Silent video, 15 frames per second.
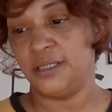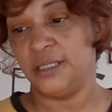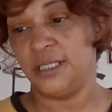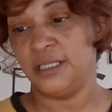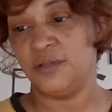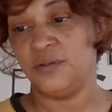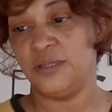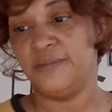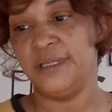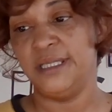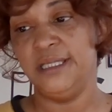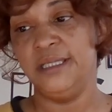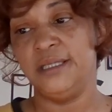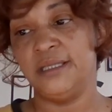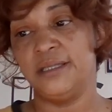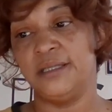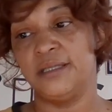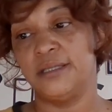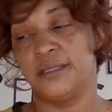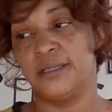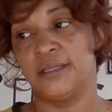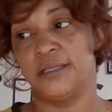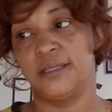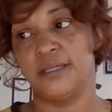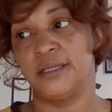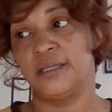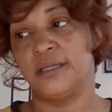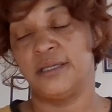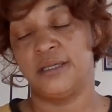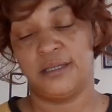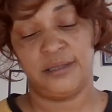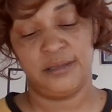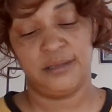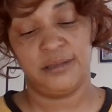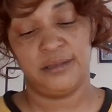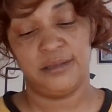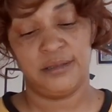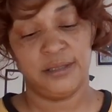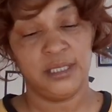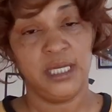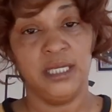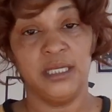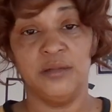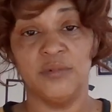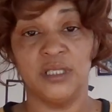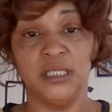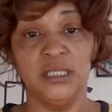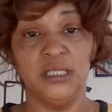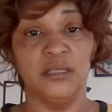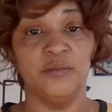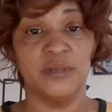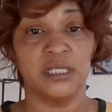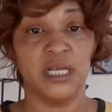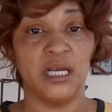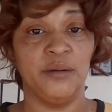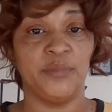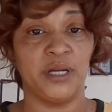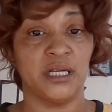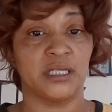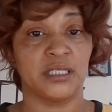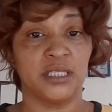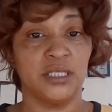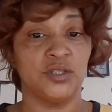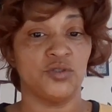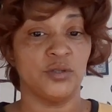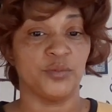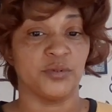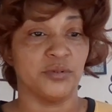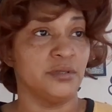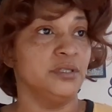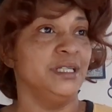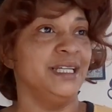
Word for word: Next one's please. I can't even believe little Miss Hot Pocket. She tripping.